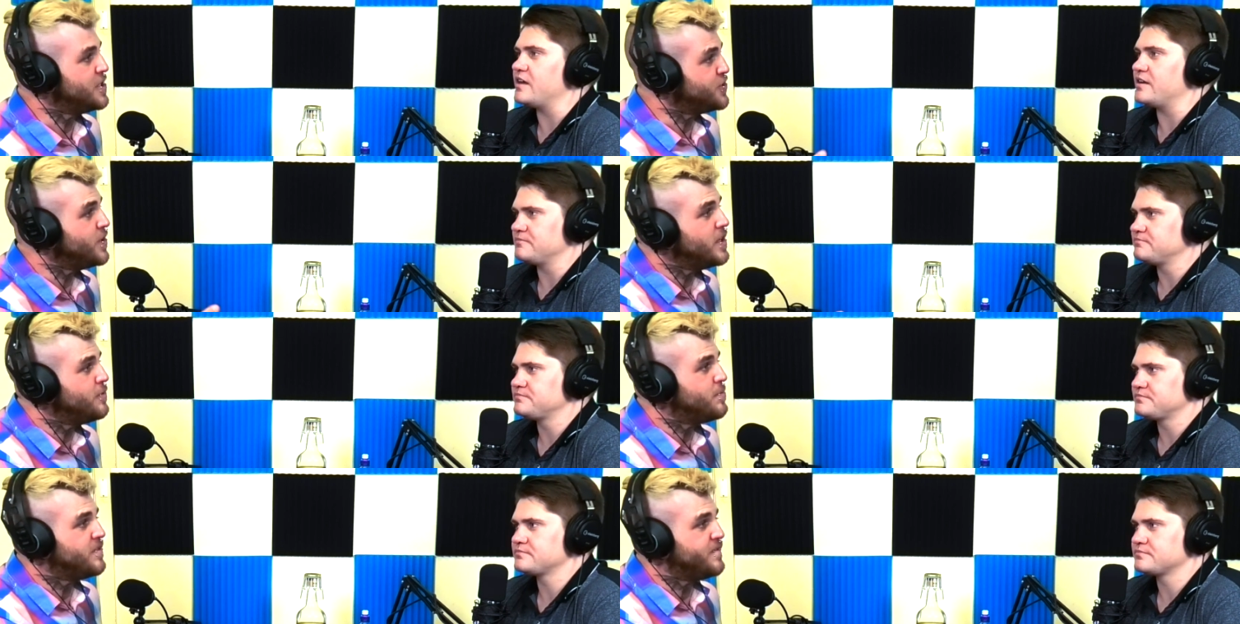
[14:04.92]
Speaker 1: yeah. enjoyed
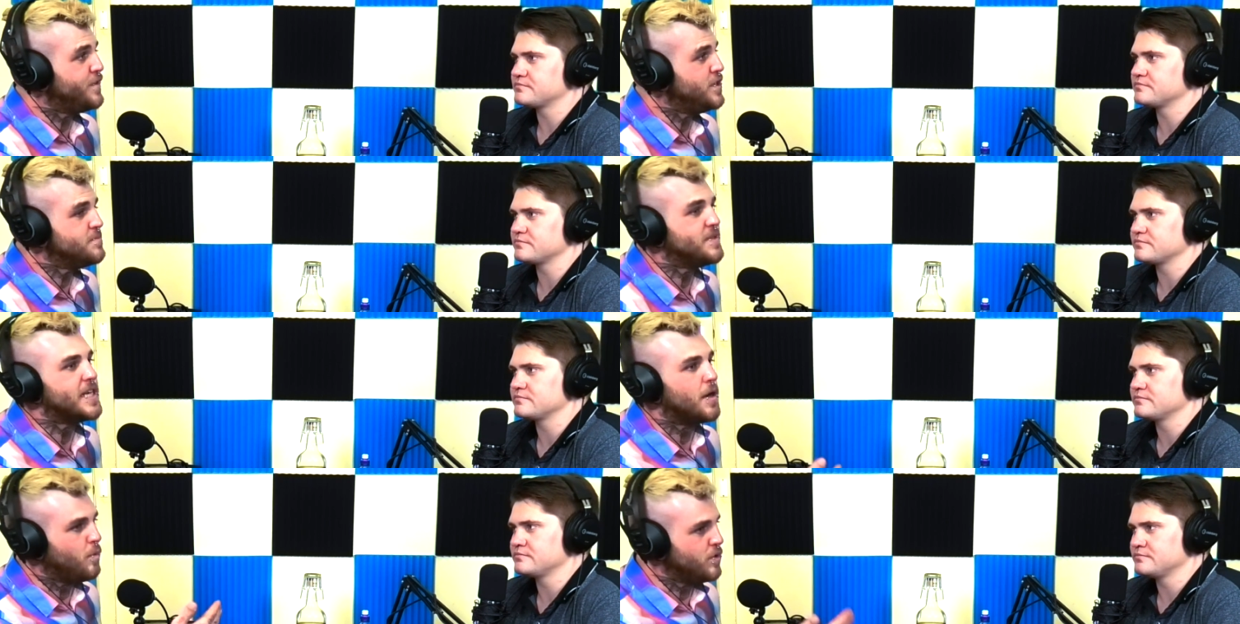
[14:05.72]
Looper at first, but
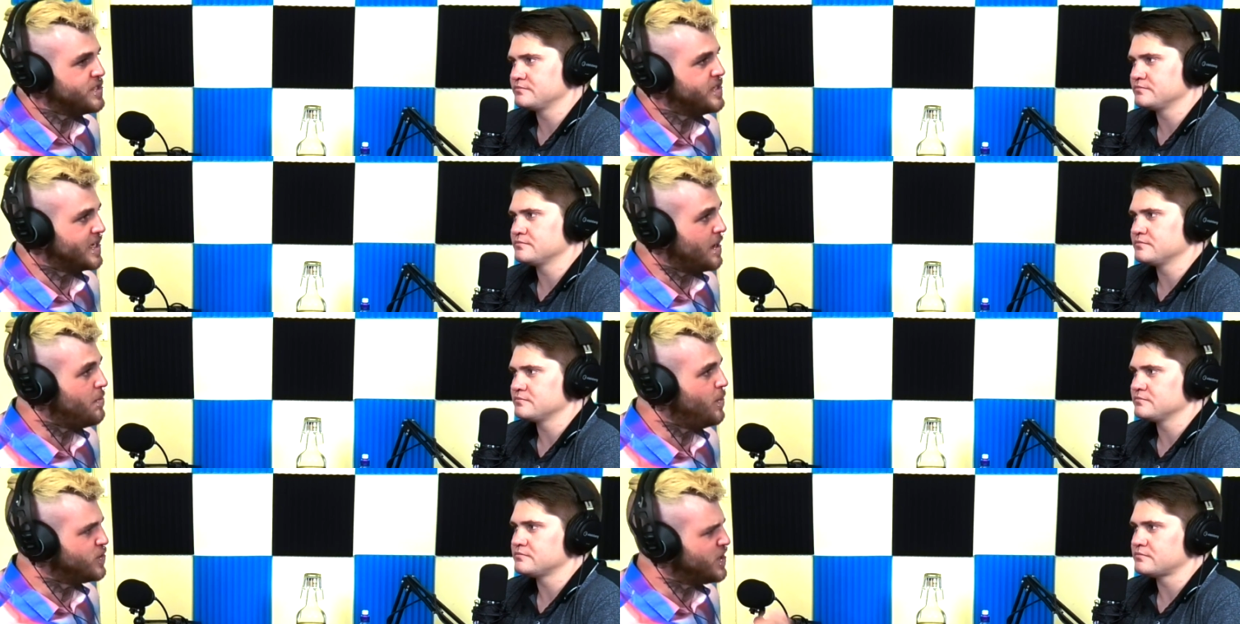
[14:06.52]
then I watched it a
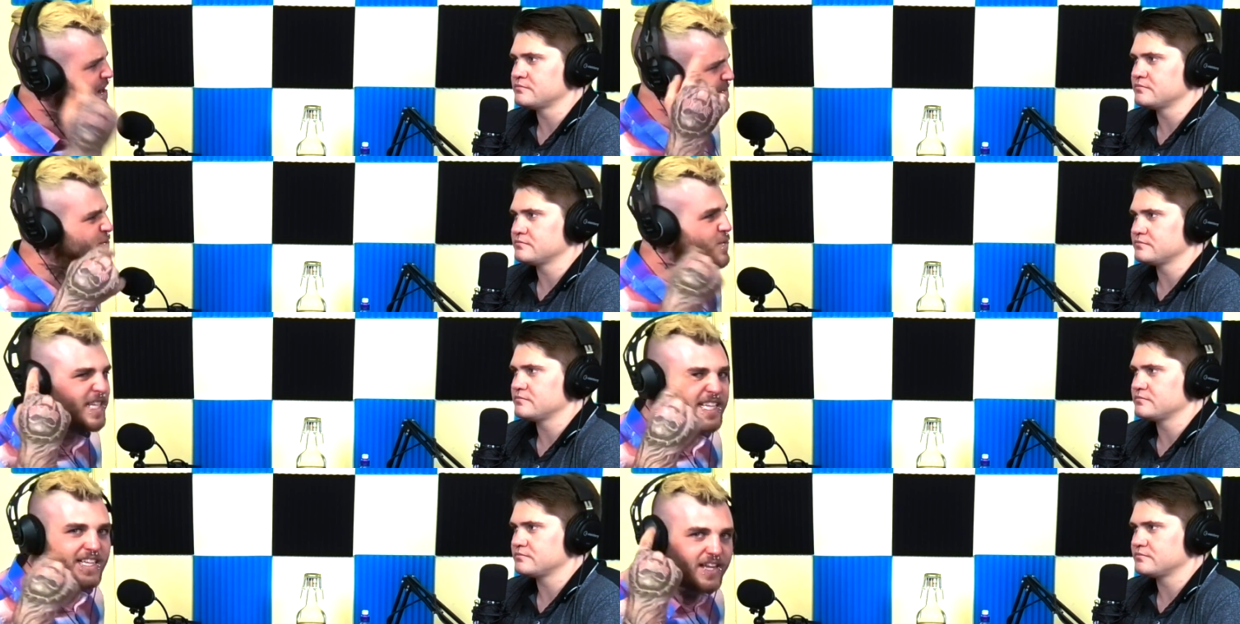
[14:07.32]
couple more times,
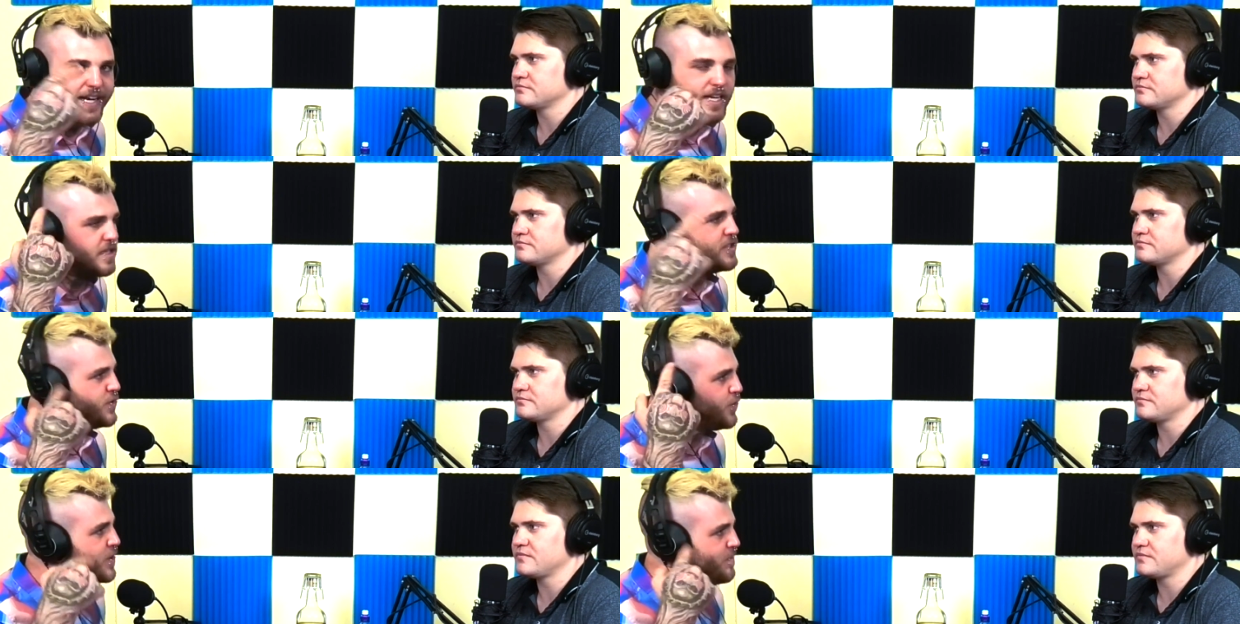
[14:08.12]
really like
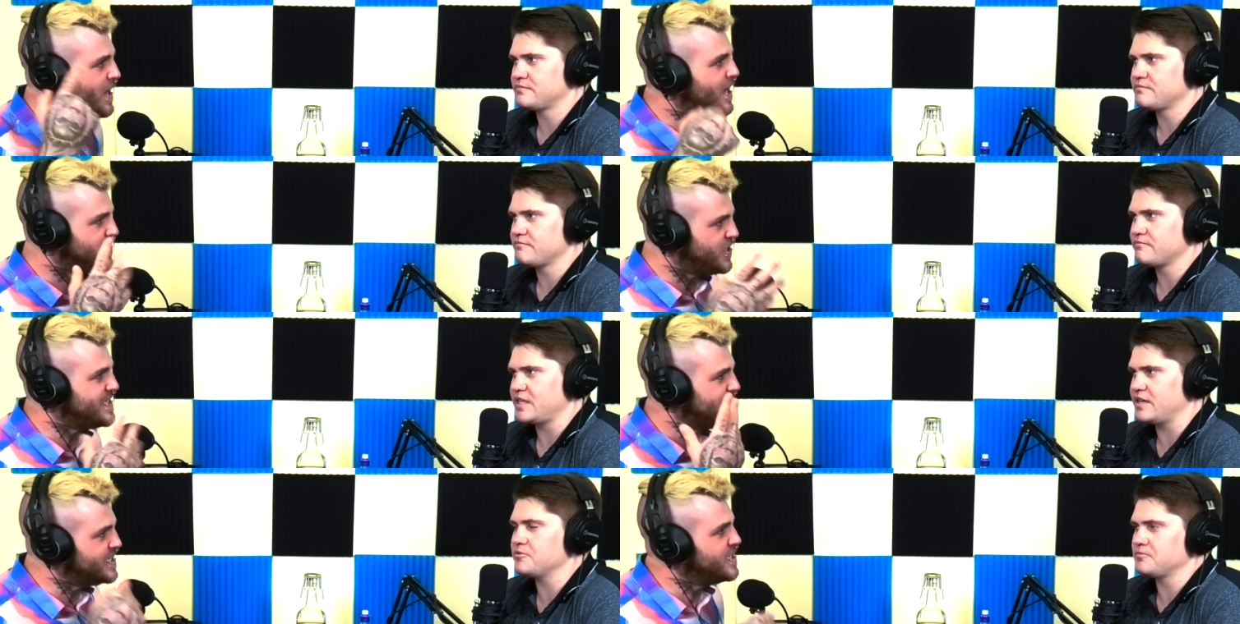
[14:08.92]
tore it apart,
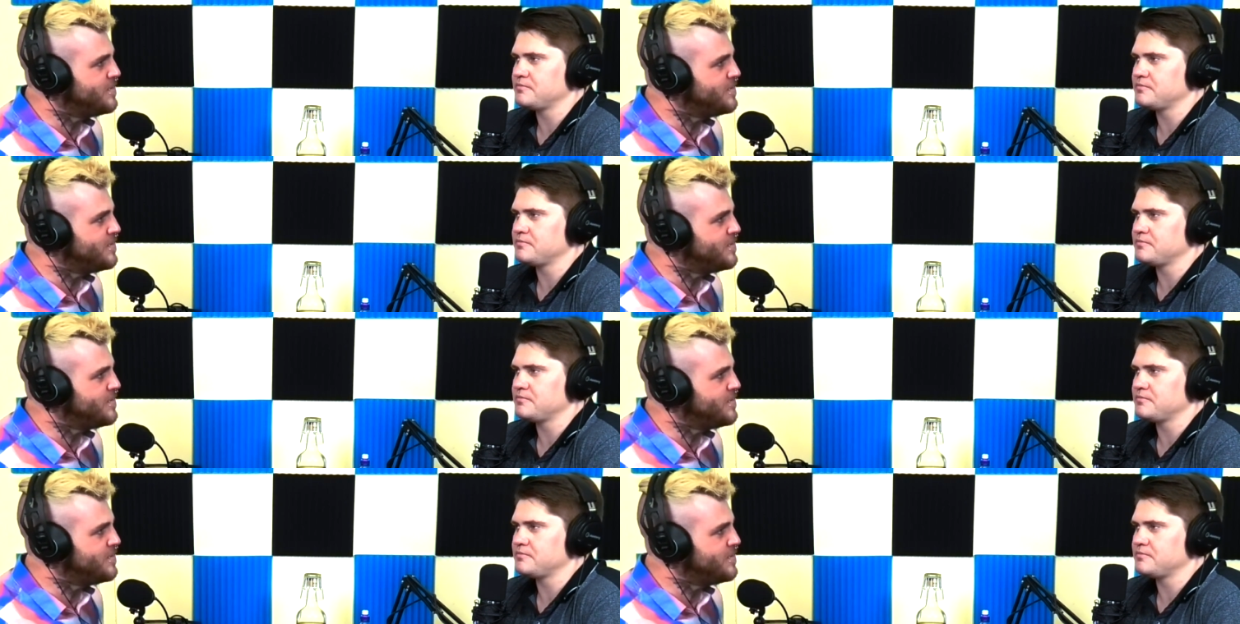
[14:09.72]
dissected yep.